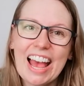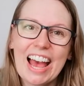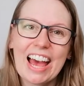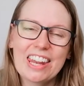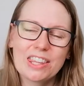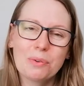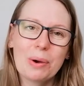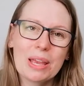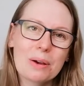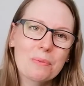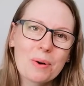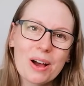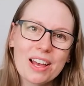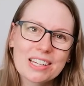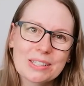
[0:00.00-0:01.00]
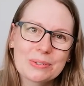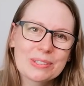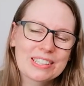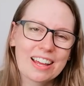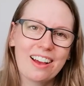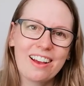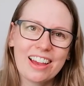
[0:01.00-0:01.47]
And the way it worked
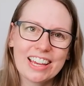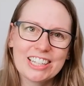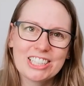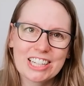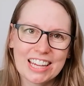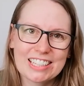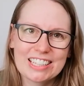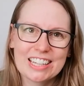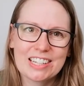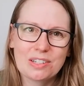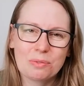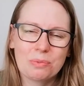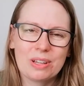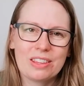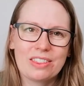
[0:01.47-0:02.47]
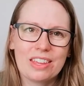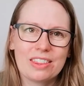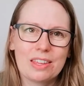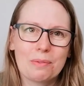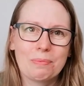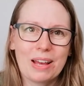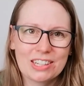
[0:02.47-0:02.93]
was that I chatted with
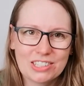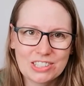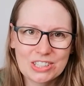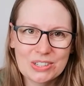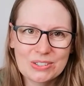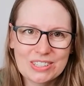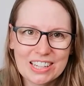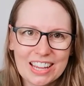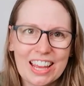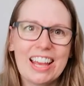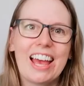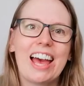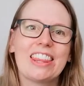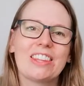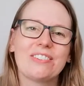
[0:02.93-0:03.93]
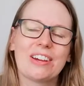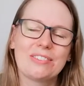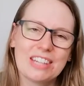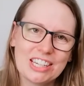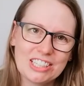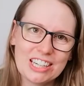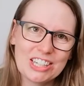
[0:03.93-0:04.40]
the maths tutor and the
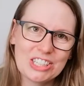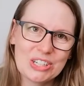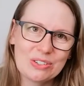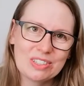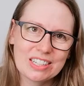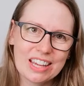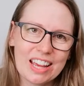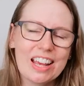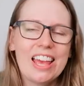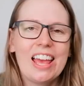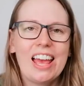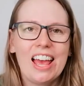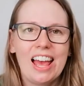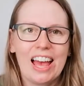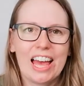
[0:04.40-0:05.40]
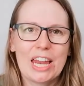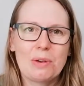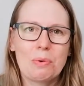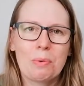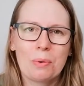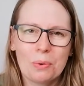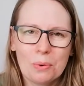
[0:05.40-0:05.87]
foundation year tutor,
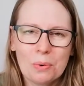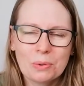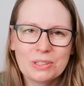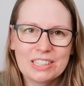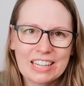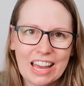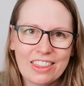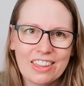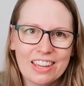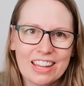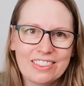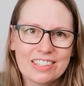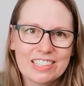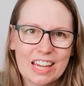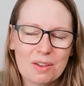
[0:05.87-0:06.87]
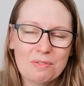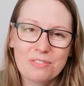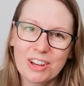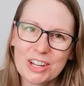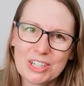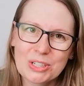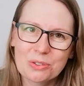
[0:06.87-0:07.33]
and we were all together in the same
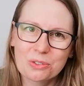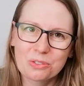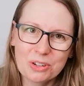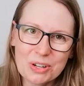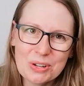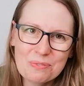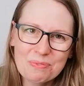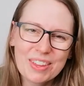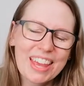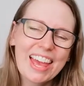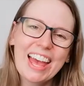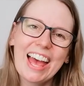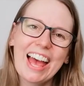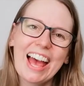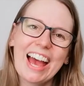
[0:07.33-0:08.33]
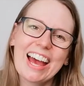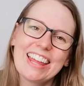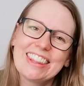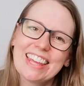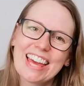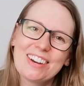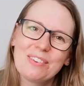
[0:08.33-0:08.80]
virtual room.
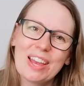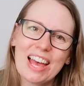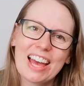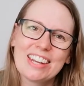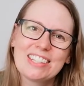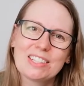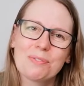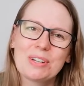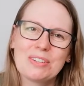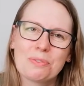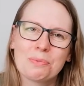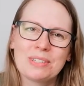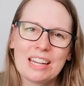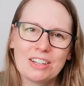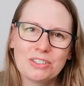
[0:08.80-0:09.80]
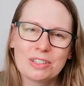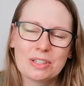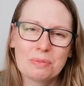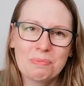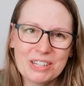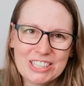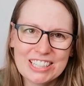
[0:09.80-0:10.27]
And then we had somebody from central
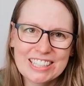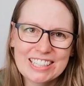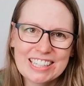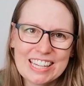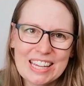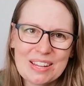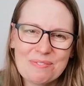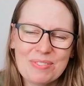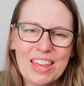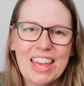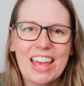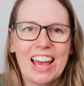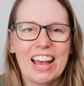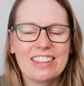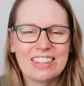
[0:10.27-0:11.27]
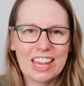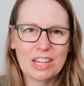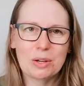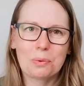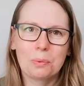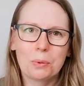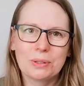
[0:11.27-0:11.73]
admissions team, and they
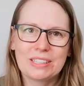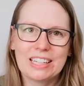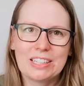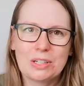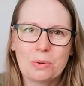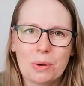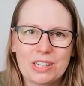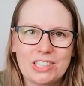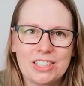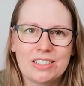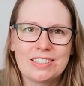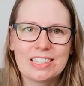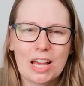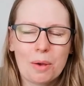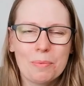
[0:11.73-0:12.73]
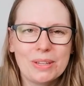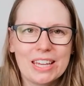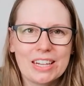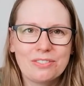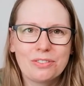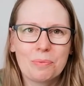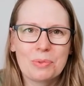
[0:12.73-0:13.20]
coordinated questions coming
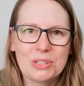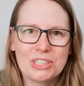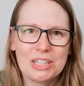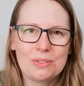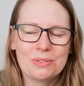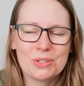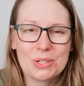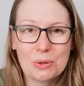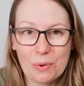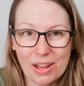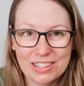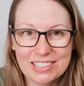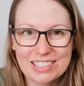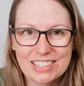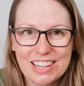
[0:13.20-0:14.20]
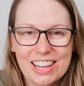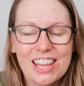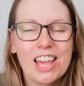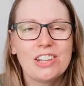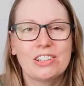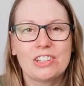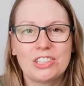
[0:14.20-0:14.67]
in from the students to us.
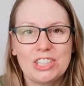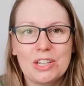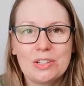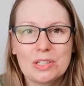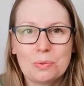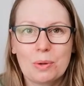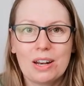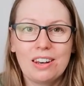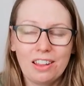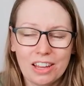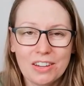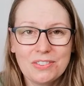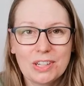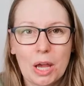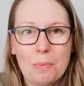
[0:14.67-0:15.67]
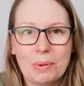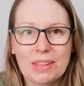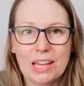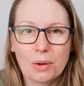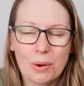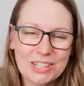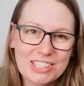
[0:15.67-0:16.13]
So the students were live typing
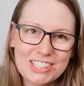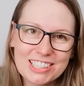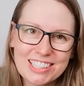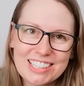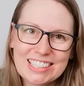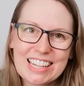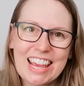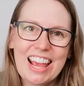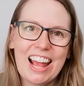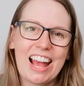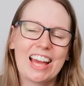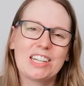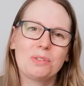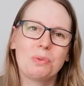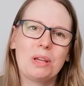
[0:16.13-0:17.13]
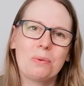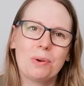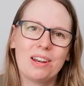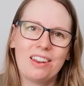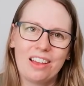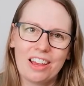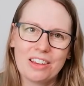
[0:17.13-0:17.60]
their questions and we
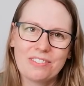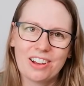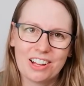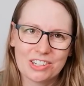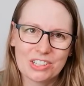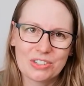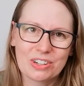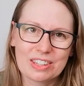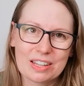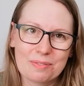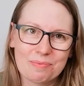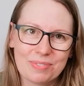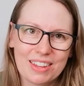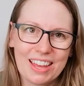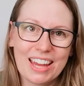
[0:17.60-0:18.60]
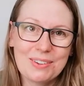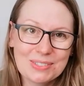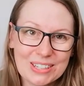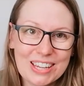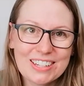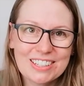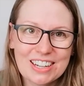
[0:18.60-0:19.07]
were live answering them. And it
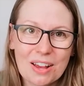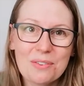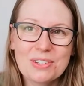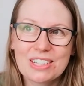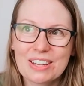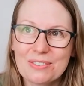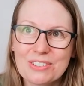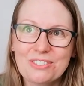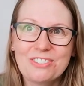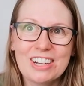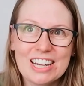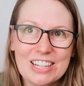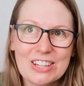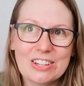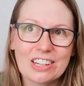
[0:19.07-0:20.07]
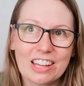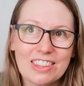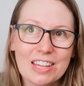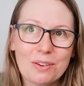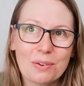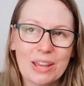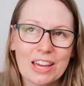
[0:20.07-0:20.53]
was good, you know, it was really good. I
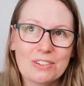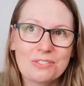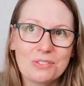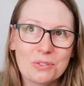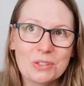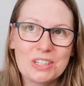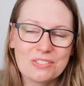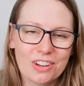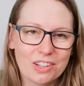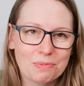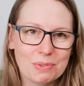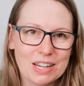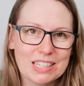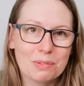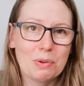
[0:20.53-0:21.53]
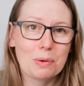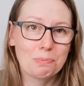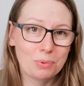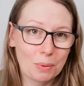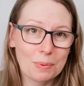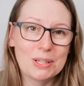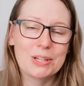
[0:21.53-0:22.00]
think we had 45 minutes and we
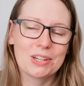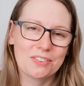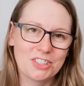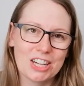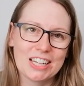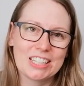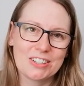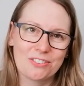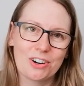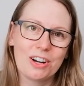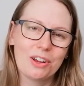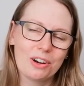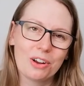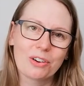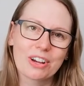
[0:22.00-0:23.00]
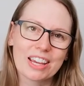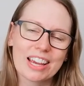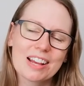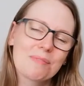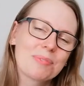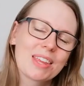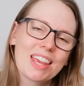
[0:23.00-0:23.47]
probably could have chatted for a lot
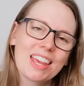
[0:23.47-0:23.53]
longer.